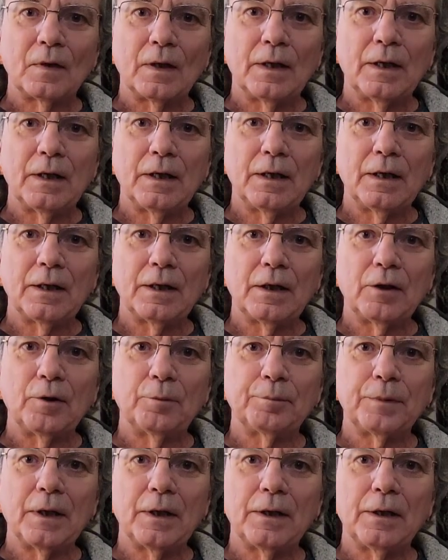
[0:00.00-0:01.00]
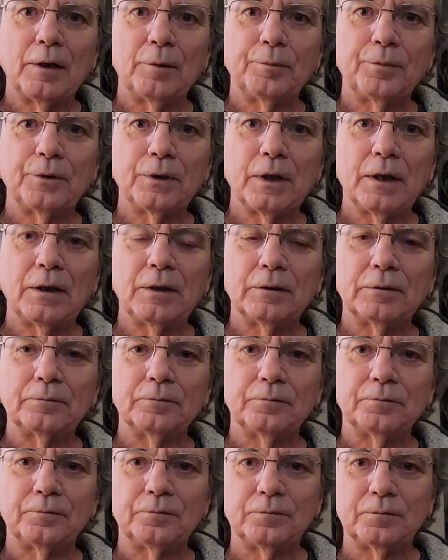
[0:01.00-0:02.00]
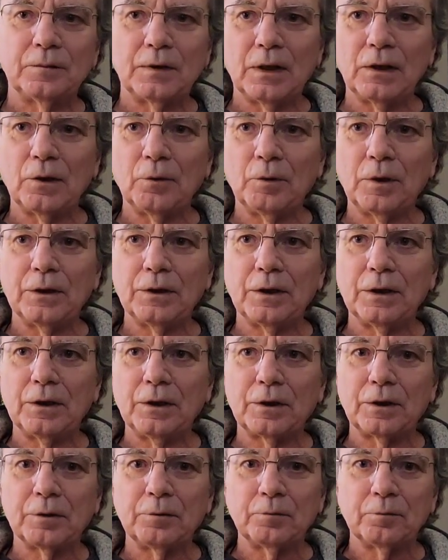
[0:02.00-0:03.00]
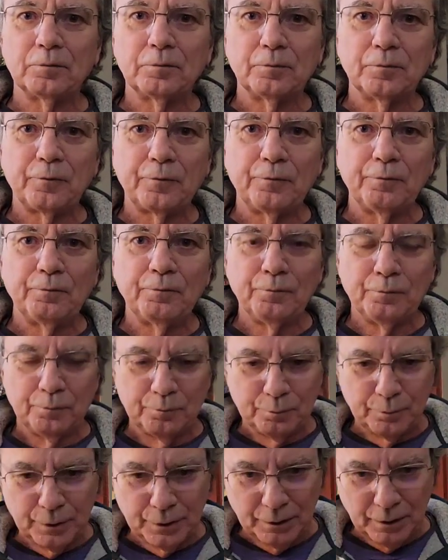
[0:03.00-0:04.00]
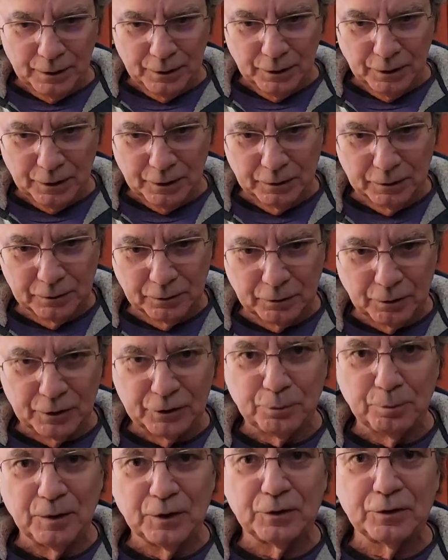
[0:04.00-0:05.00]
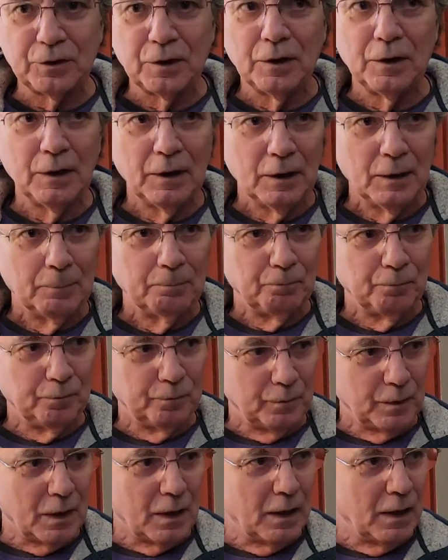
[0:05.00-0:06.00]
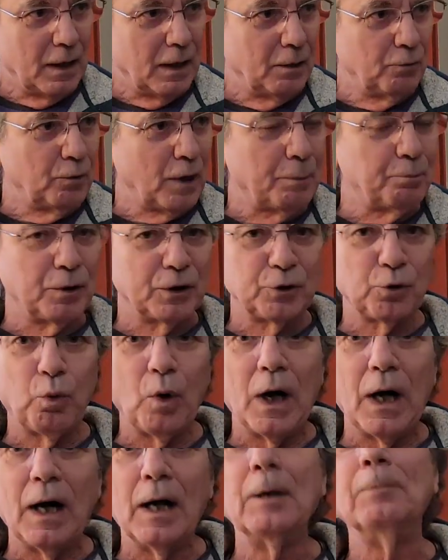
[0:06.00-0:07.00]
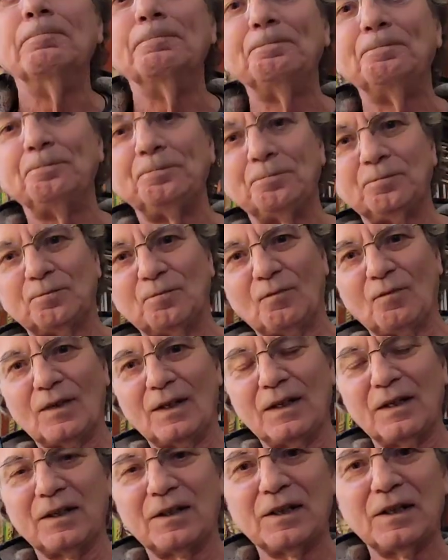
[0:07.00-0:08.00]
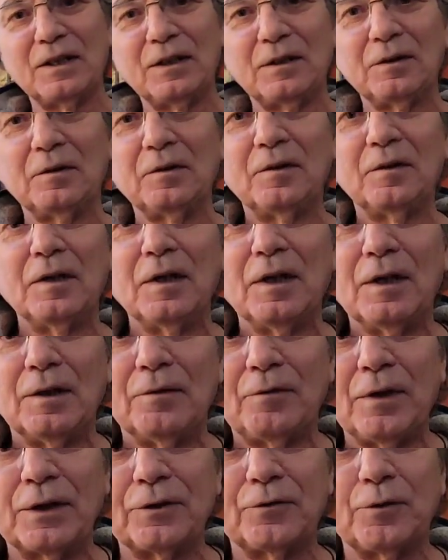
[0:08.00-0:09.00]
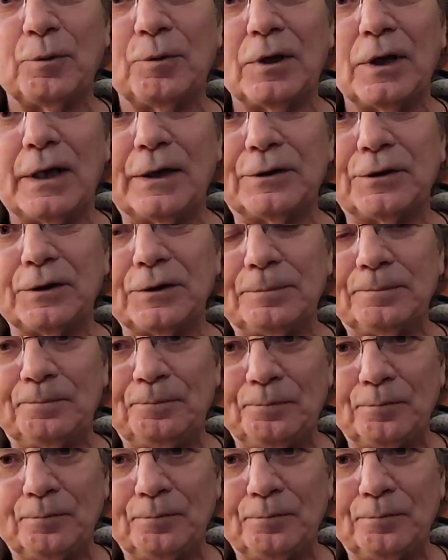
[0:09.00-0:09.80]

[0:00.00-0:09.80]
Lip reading: And I hope that helps you out. Another one that you can put on your Christmas repertoire. Okay. Thanks for watching.